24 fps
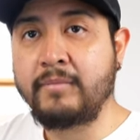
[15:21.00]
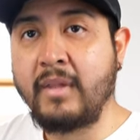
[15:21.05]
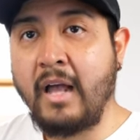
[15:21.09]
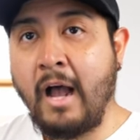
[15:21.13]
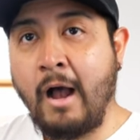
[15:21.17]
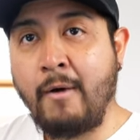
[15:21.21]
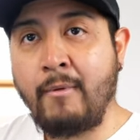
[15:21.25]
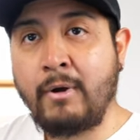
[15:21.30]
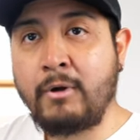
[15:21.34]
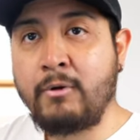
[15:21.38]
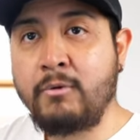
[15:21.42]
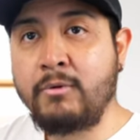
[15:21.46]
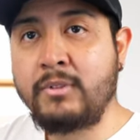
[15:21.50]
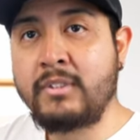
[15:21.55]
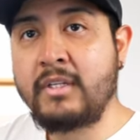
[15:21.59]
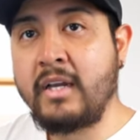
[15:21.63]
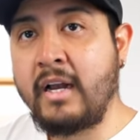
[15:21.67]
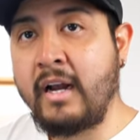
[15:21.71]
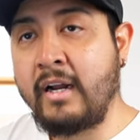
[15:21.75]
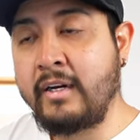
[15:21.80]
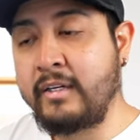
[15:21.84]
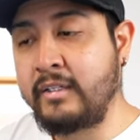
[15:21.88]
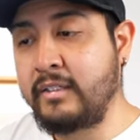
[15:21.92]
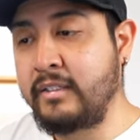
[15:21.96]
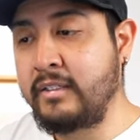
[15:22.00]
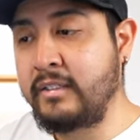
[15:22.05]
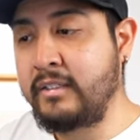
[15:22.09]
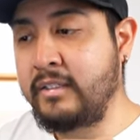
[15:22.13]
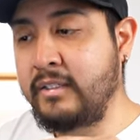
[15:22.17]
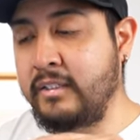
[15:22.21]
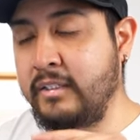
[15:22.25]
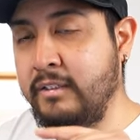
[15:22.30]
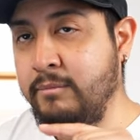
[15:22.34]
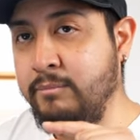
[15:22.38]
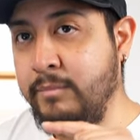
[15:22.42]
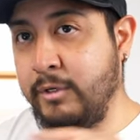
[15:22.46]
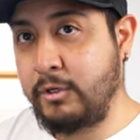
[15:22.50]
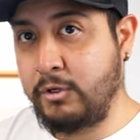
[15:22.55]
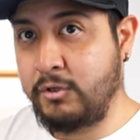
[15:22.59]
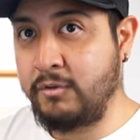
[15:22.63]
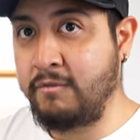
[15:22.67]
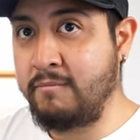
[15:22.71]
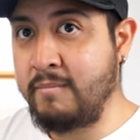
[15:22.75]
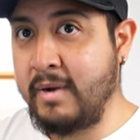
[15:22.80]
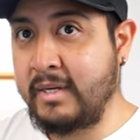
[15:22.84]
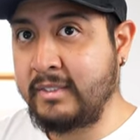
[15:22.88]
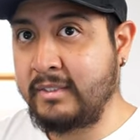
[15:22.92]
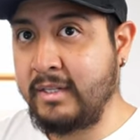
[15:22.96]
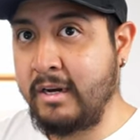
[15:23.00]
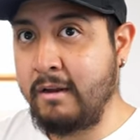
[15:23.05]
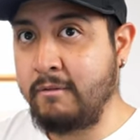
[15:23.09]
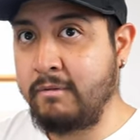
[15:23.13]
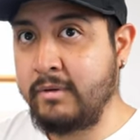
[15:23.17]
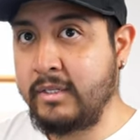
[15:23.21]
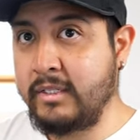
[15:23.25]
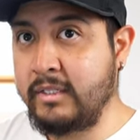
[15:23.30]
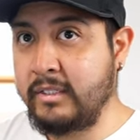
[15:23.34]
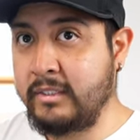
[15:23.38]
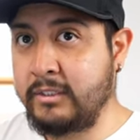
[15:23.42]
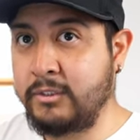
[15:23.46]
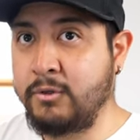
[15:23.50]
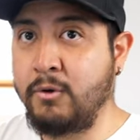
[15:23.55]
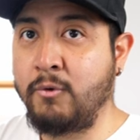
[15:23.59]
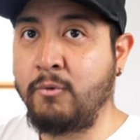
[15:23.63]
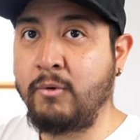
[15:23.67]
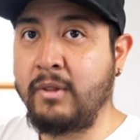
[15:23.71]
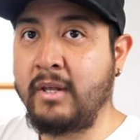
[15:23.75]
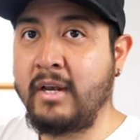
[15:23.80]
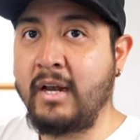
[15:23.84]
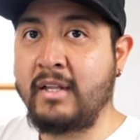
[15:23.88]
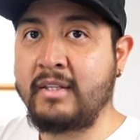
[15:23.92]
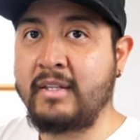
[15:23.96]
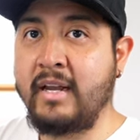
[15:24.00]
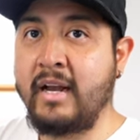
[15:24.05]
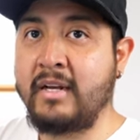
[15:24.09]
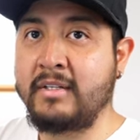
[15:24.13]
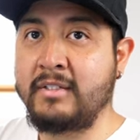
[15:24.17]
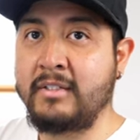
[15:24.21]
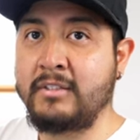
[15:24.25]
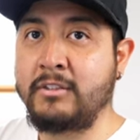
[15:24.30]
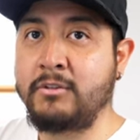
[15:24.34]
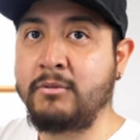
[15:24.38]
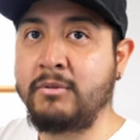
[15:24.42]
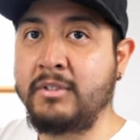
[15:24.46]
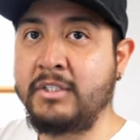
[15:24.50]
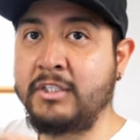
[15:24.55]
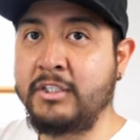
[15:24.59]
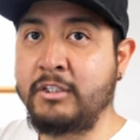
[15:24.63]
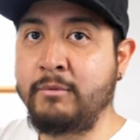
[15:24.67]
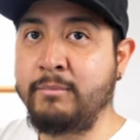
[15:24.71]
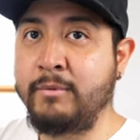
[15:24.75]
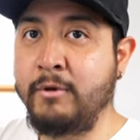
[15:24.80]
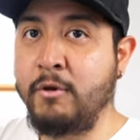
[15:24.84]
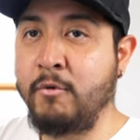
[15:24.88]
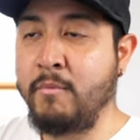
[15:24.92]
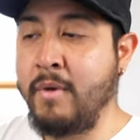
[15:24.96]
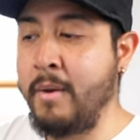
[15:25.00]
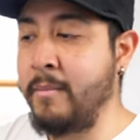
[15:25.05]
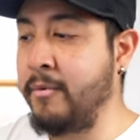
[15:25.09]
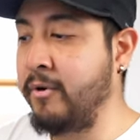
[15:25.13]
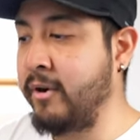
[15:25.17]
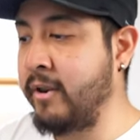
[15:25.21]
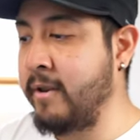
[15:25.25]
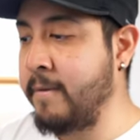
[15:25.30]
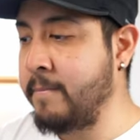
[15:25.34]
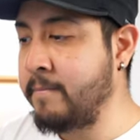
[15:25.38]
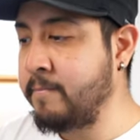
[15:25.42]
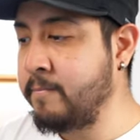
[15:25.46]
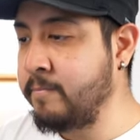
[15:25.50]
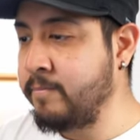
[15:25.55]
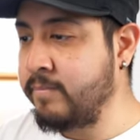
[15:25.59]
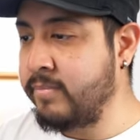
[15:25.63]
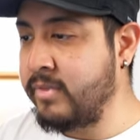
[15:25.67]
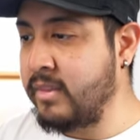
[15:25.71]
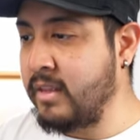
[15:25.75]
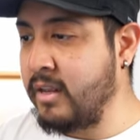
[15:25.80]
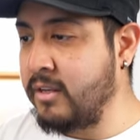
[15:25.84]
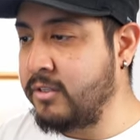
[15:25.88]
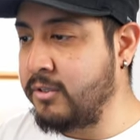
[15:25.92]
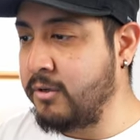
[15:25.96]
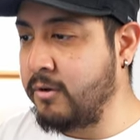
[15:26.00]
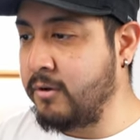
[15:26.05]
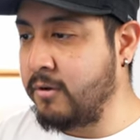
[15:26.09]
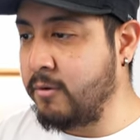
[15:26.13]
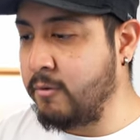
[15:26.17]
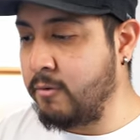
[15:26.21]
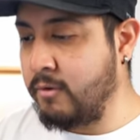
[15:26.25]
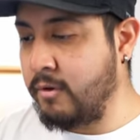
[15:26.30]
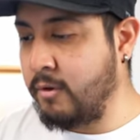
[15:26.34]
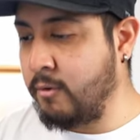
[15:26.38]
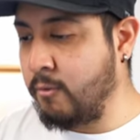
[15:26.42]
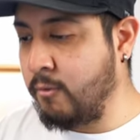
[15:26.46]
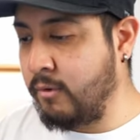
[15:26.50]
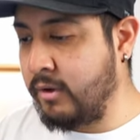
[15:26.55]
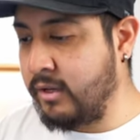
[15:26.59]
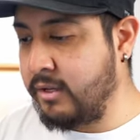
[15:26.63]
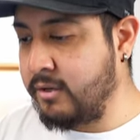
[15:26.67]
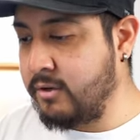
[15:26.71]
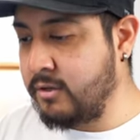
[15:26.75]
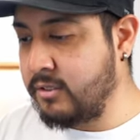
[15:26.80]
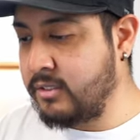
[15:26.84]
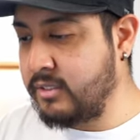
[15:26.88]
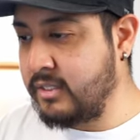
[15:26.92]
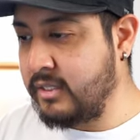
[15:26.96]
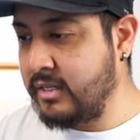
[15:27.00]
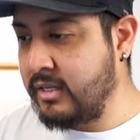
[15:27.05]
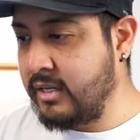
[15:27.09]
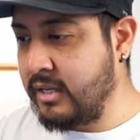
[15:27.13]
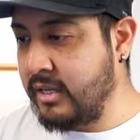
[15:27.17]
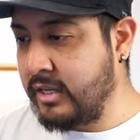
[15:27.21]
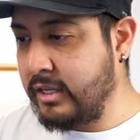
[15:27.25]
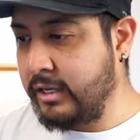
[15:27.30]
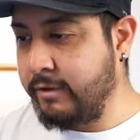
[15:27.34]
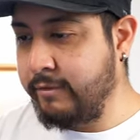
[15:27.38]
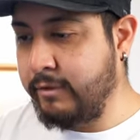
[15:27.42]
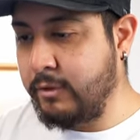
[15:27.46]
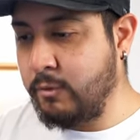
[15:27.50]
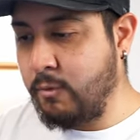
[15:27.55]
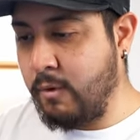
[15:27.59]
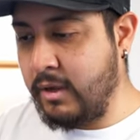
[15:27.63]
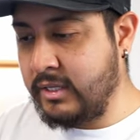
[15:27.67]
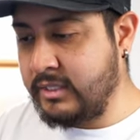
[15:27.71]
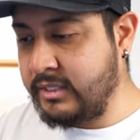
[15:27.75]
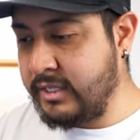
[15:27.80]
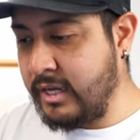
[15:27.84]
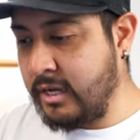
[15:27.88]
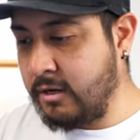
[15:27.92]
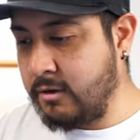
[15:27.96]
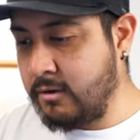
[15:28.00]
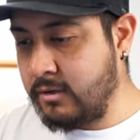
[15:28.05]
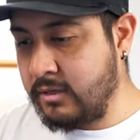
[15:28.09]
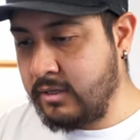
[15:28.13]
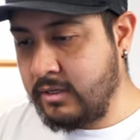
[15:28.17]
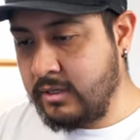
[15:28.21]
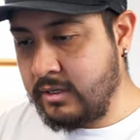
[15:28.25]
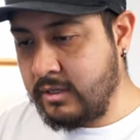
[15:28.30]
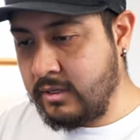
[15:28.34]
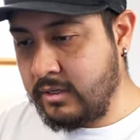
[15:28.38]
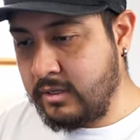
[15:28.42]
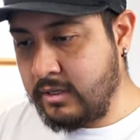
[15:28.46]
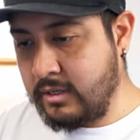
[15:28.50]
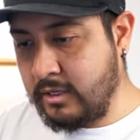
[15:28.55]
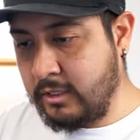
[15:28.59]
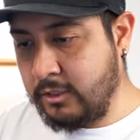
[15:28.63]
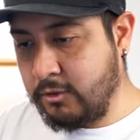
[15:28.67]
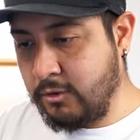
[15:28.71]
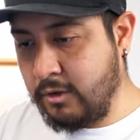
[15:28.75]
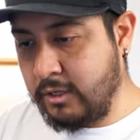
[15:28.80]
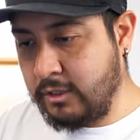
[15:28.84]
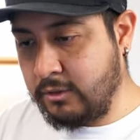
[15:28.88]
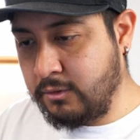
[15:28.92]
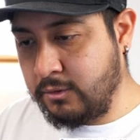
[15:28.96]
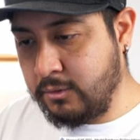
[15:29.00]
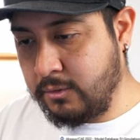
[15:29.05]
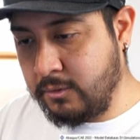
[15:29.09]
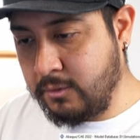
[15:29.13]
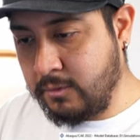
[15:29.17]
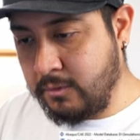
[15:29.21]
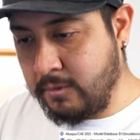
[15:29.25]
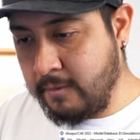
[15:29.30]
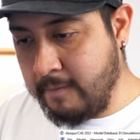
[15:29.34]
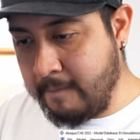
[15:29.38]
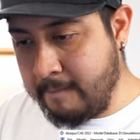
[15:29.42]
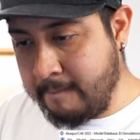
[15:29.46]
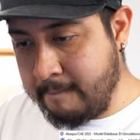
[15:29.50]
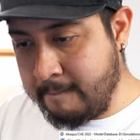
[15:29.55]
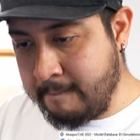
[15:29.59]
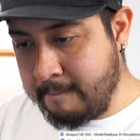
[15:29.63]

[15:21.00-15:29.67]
Abaqus and because of Matlab. It's already had access to the GPU memory. So we just give it 1 second in order to